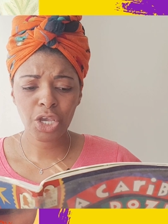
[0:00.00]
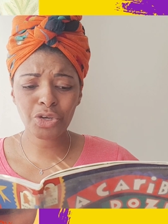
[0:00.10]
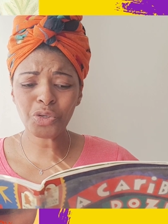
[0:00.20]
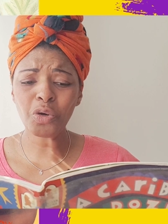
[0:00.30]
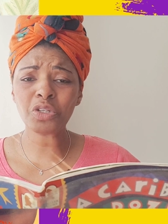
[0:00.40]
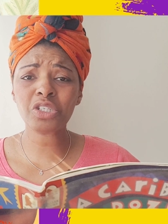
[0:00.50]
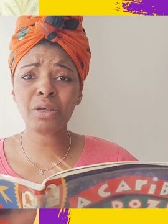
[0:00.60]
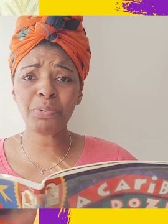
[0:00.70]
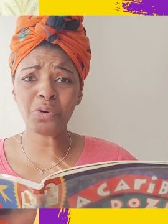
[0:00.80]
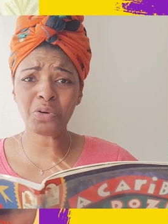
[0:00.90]
You don't
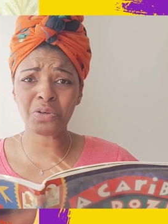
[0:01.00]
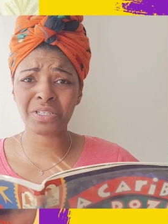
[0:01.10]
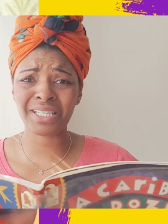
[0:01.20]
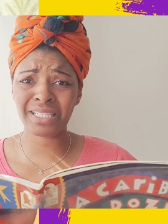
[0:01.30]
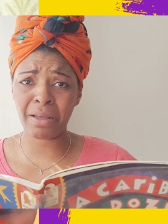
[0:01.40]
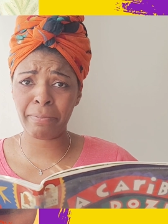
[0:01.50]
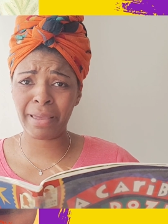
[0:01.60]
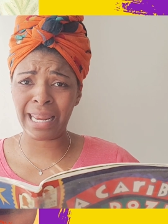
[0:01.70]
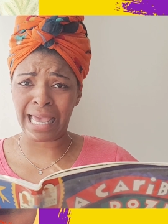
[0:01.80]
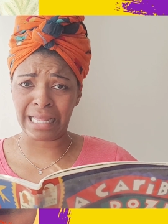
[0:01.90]
suppose it's
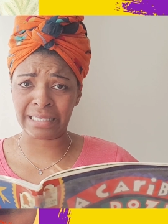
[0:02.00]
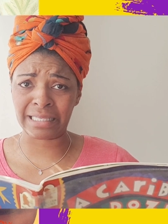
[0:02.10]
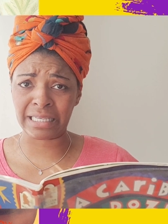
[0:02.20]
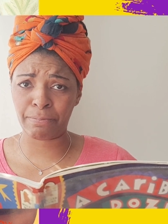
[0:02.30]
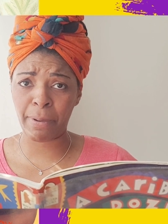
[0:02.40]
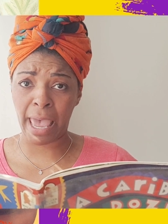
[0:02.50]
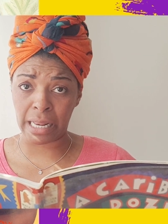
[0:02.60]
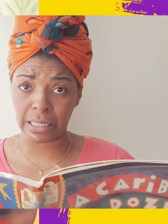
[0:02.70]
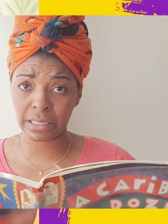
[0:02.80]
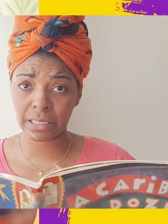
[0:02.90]
somebody else's
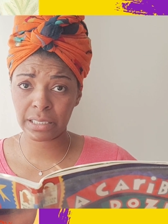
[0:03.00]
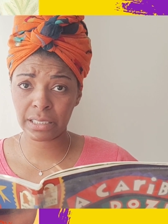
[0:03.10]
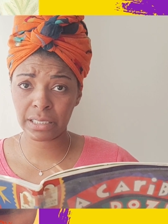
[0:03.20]
pet